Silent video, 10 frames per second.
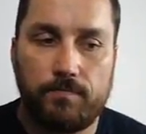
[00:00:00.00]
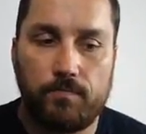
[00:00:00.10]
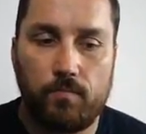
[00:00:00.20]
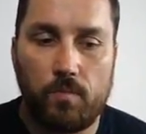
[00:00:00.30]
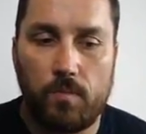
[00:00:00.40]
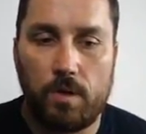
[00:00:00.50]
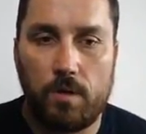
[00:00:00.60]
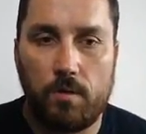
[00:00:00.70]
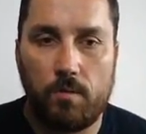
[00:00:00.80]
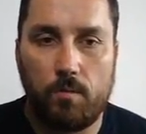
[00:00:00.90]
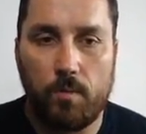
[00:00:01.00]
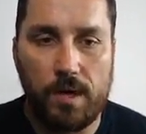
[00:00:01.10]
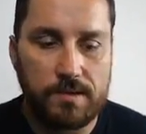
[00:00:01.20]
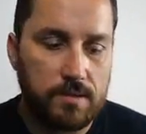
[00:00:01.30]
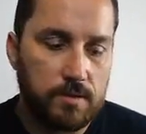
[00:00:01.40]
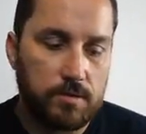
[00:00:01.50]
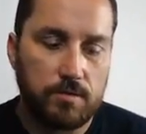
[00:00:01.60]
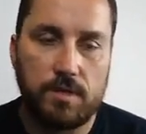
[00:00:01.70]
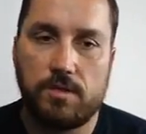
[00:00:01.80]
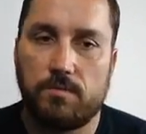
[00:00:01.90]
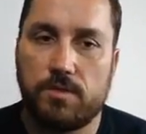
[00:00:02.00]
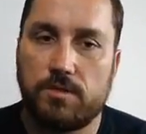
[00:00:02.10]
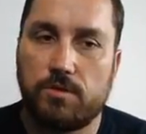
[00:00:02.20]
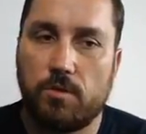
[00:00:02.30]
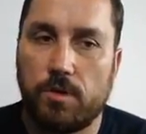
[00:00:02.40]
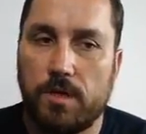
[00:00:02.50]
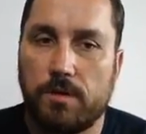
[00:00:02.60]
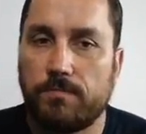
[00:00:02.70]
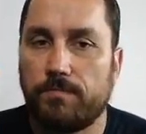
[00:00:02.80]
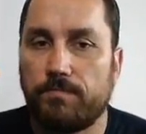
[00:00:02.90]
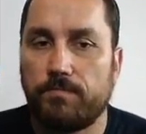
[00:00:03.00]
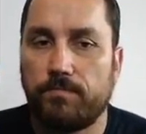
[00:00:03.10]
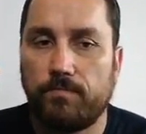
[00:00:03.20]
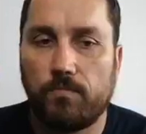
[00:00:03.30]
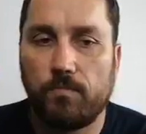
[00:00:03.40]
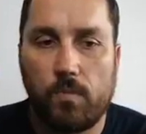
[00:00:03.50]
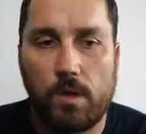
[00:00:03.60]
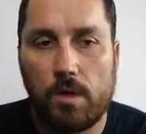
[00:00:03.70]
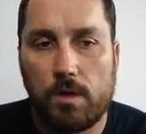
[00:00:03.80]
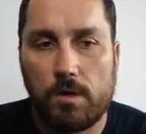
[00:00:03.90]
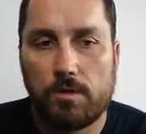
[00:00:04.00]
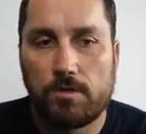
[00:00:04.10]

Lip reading: Why is the association with the story so important?